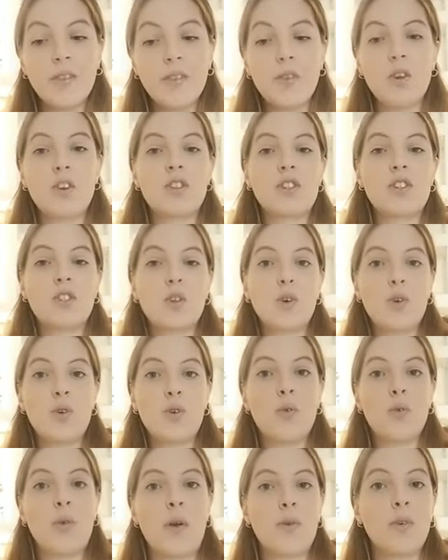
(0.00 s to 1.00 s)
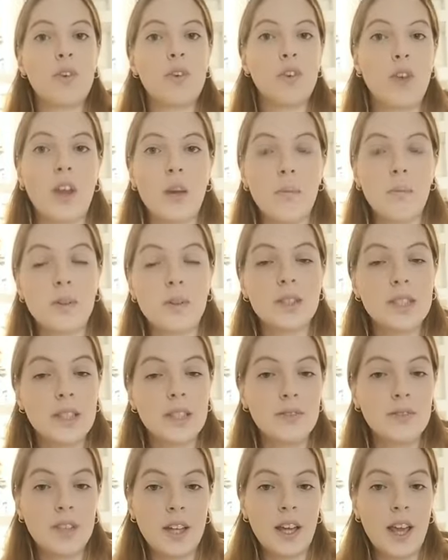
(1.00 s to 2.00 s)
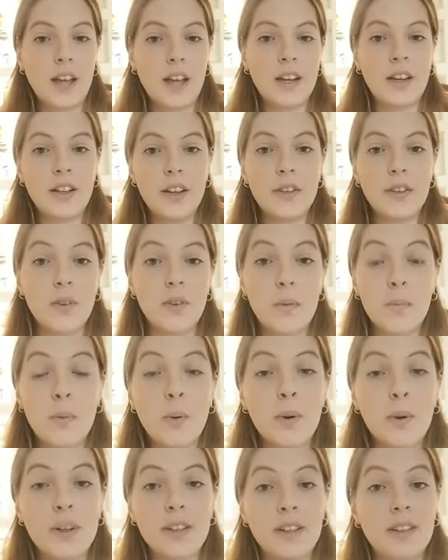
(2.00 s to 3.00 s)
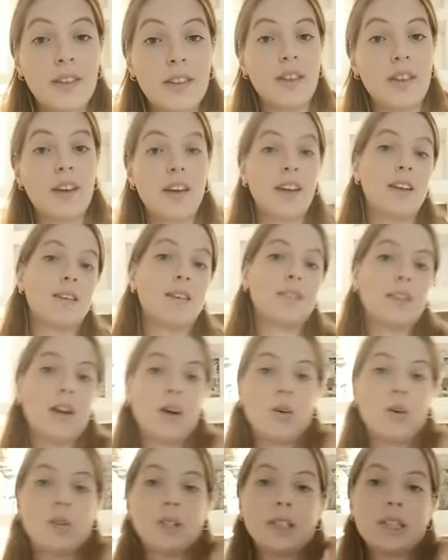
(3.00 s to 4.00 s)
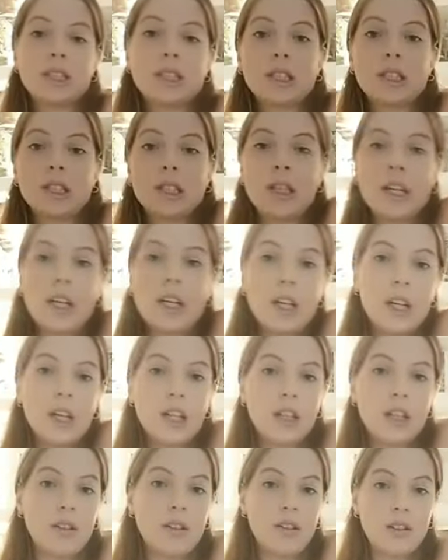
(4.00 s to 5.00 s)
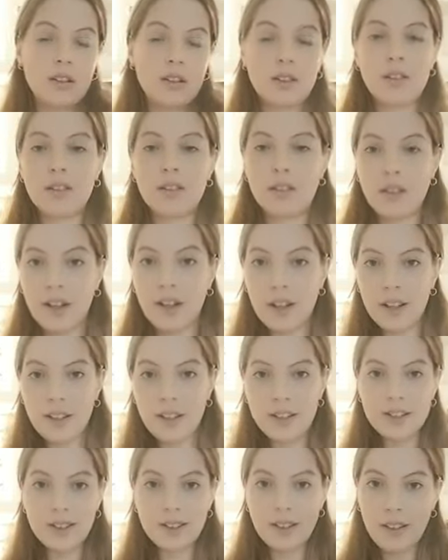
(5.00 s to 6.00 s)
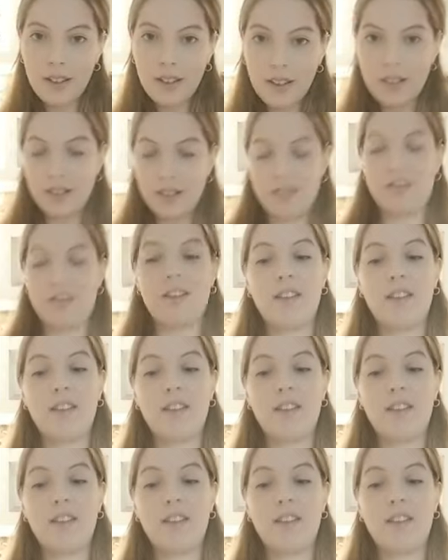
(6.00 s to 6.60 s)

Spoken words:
So when we're talking about safety, again, another important thing is our skin, clean skin.